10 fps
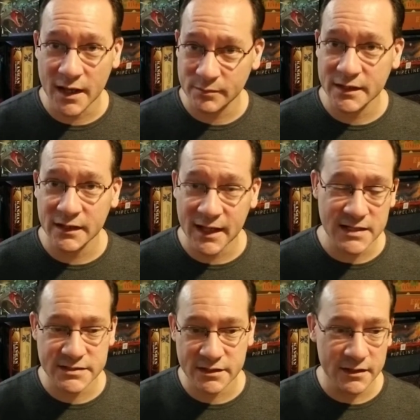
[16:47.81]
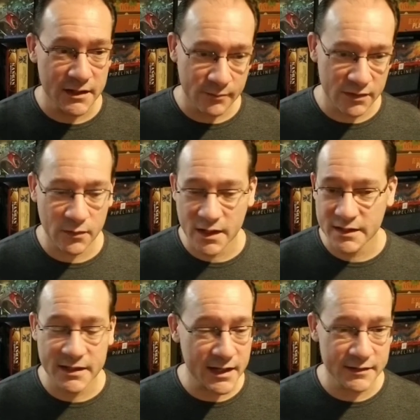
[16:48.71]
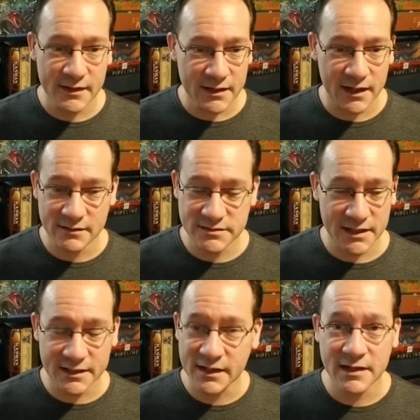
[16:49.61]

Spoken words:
I played it last year, put it away, and then I was like,